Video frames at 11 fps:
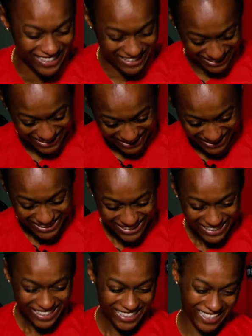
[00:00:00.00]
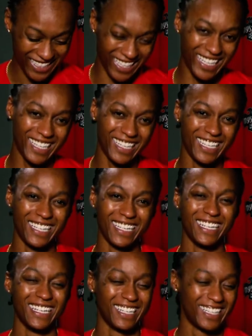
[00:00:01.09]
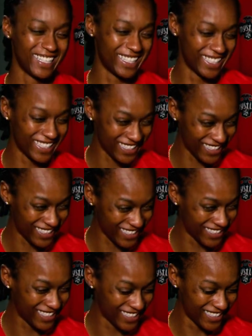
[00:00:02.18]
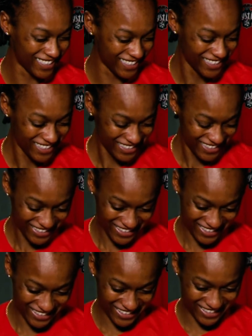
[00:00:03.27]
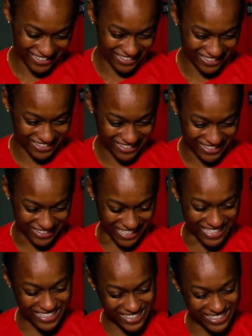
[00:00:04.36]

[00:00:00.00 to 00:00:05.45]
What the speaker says: No words are spoken by the person on screen.